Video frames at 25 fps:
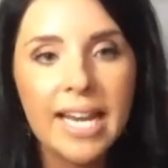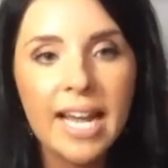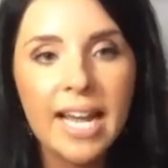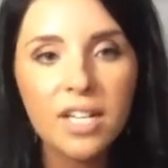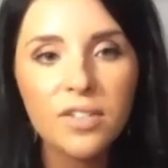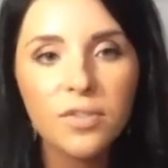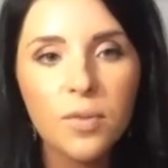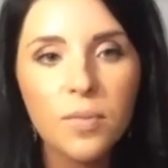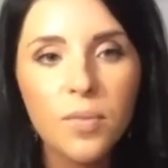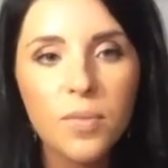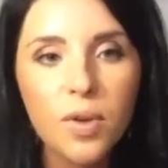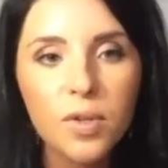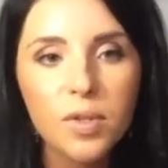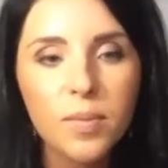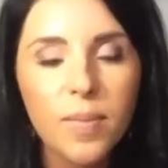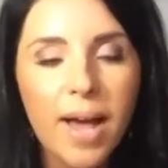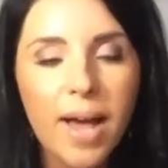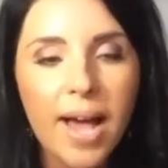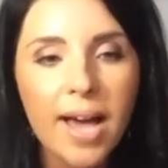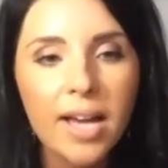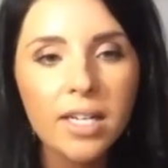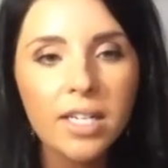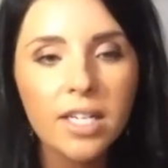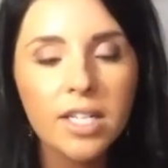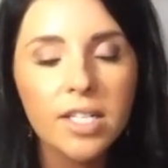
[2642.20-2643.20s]
from those
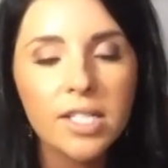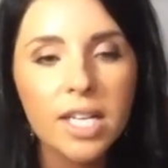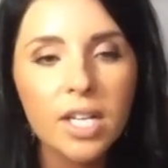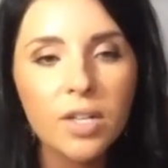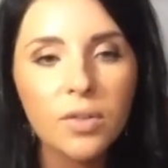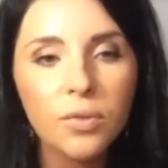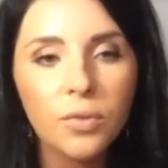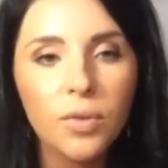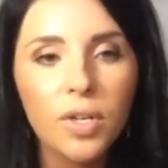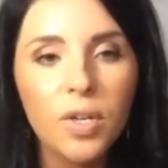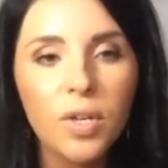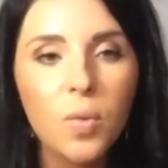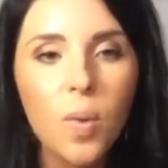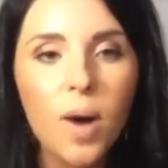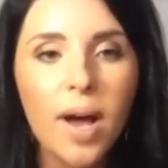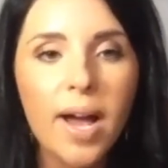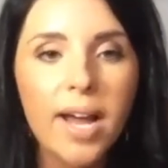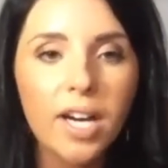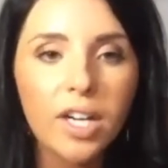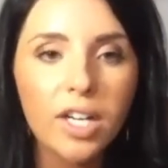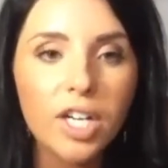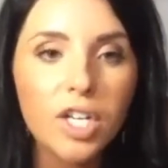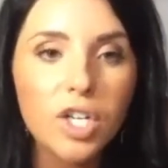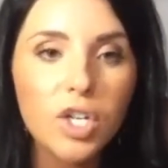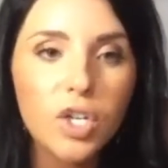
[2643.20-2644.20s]
patterns and
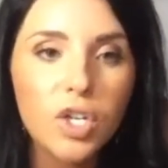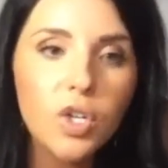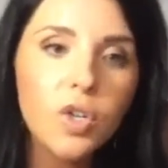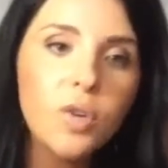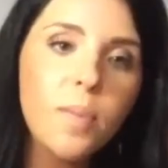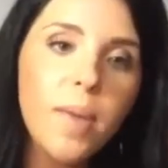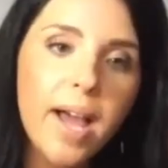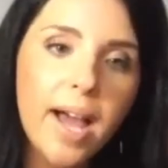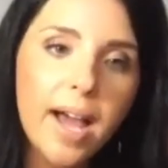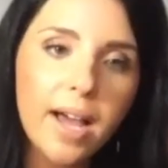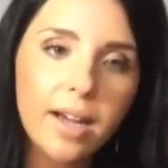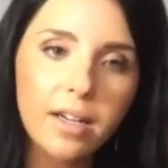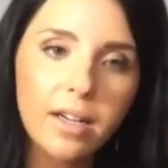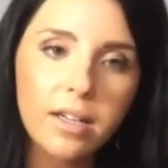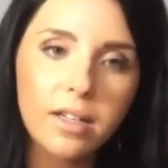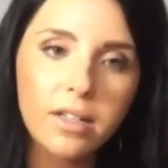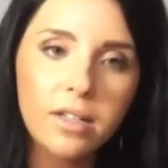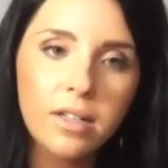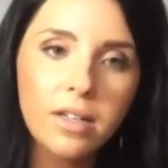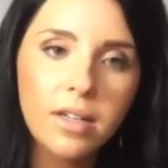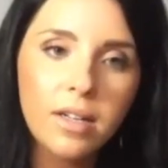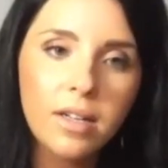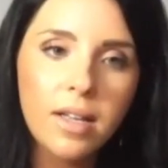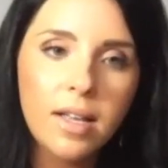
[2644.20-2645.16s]
rewire a new pattern.